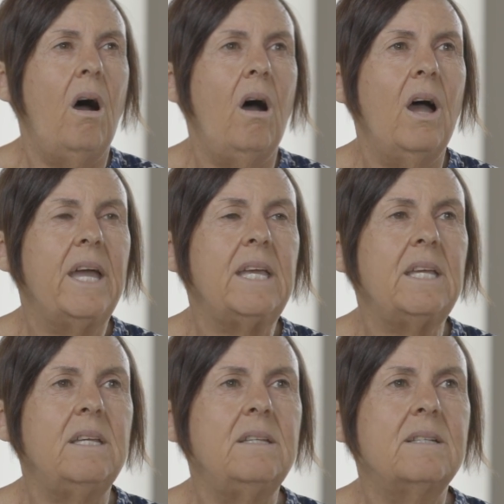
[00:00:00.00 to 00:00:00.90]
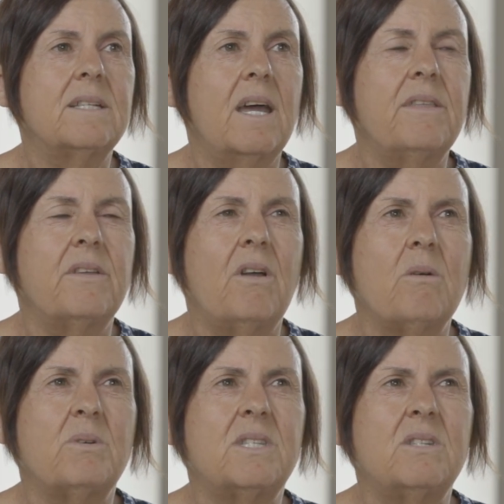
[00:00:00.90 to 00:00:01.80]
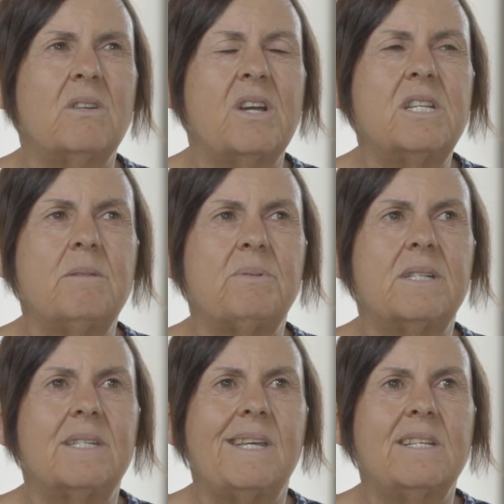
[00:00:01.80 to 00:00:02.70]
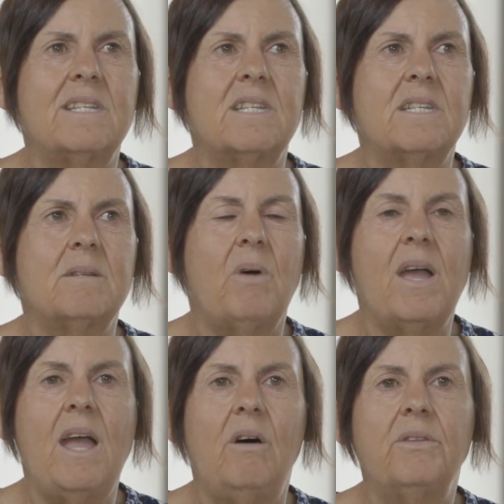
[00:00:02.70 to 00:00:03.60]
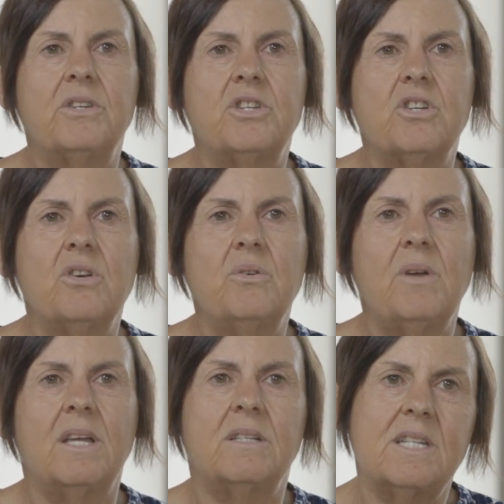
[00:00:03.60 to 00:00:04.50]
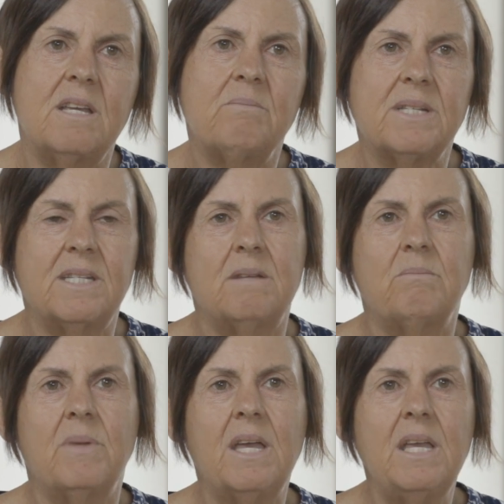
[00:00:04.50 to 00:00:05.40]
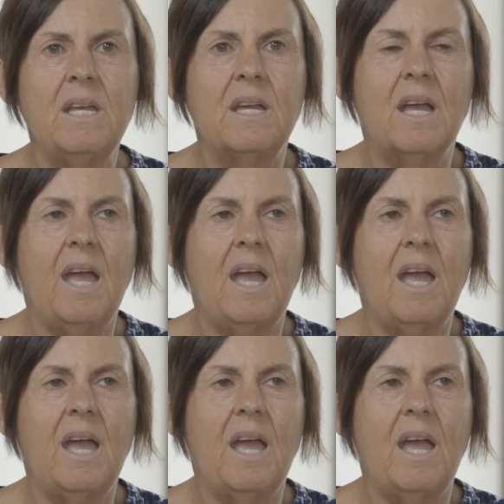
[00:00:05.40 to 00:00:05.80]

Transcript: I say that I was 90% my health issue and 10% me,